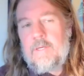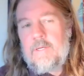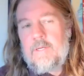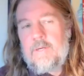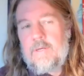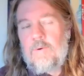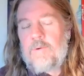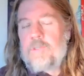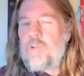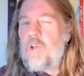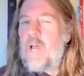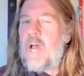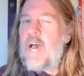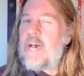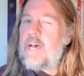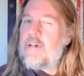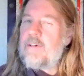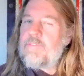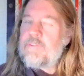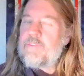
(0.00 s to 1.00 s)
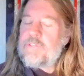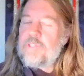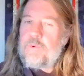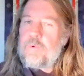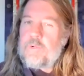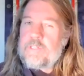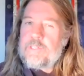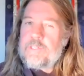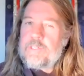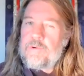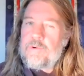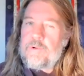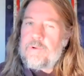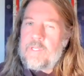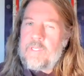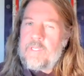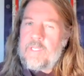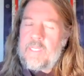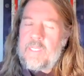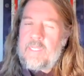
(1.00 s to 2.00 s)
or to have and to assert
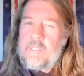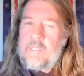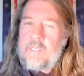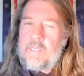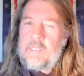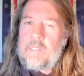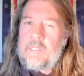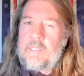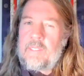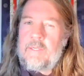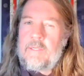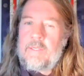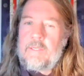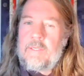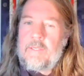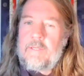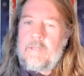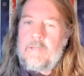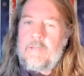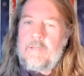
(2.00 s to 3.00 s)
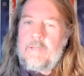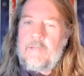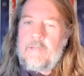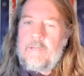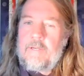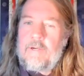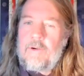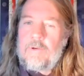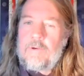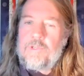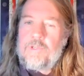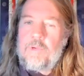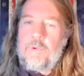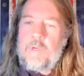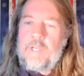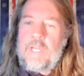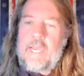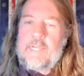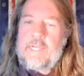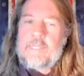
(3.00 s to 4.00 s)
a need, or to
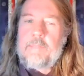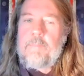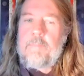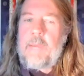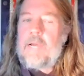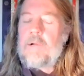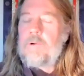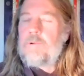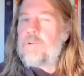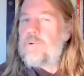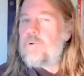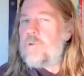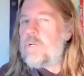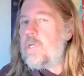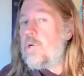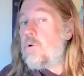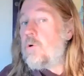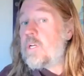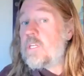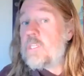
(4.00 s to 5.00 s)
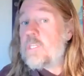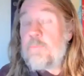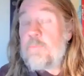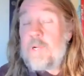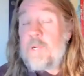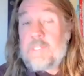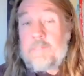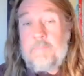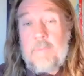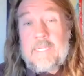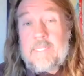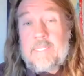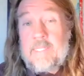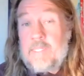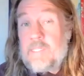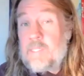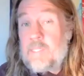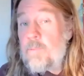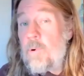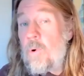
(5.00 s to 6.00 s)
enact a boundary, or express my
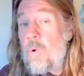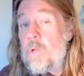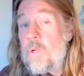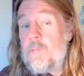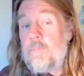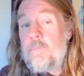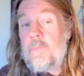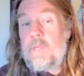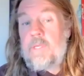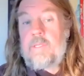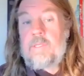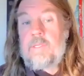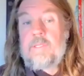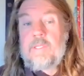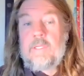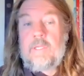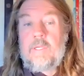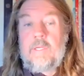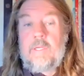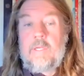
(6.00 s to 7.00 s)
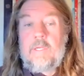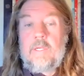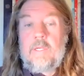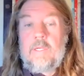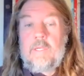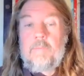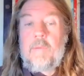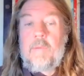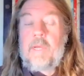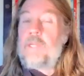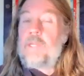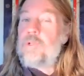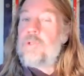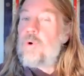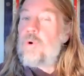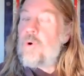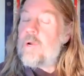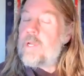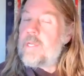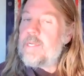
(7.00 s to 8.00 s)
disappointment, my
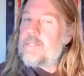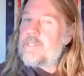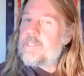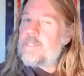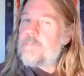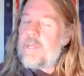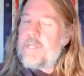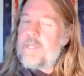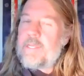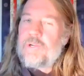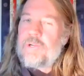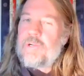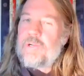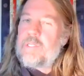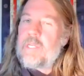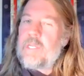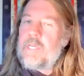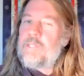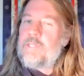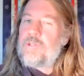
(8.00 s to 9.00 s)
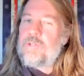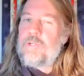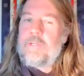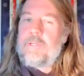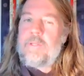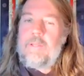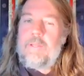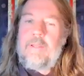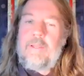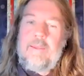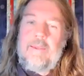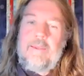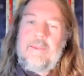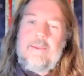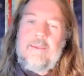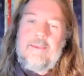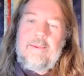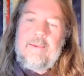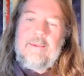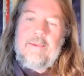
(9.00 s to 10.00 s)
annoyance, my irritation,
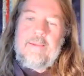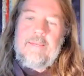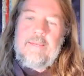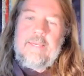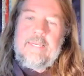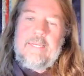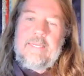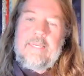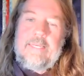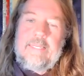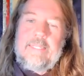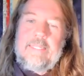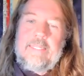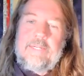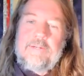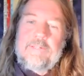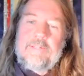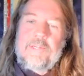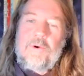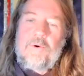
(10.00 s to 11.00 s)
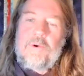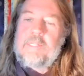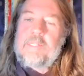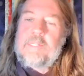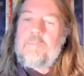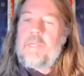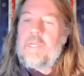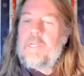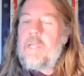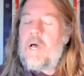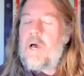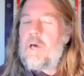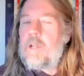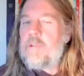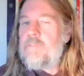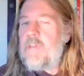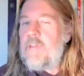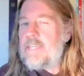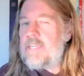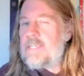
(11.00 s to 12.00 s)
there's going to be a lot
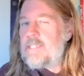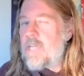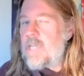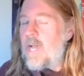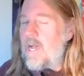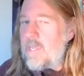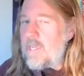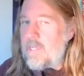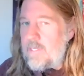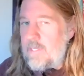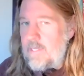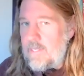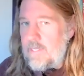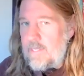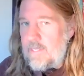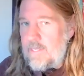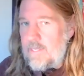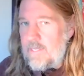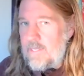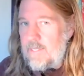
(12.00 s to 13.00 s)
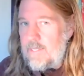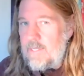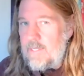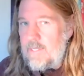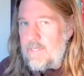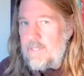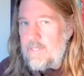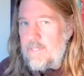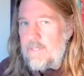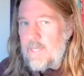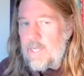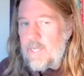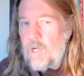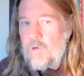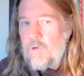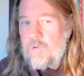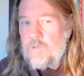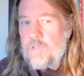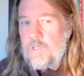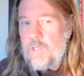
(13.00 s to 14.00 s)
of anxiety that
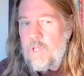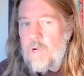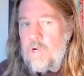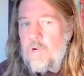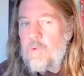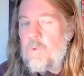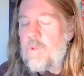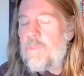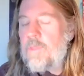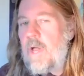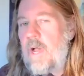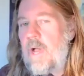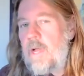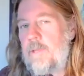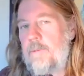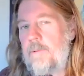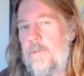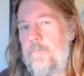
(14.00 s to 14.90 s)
goes along with that.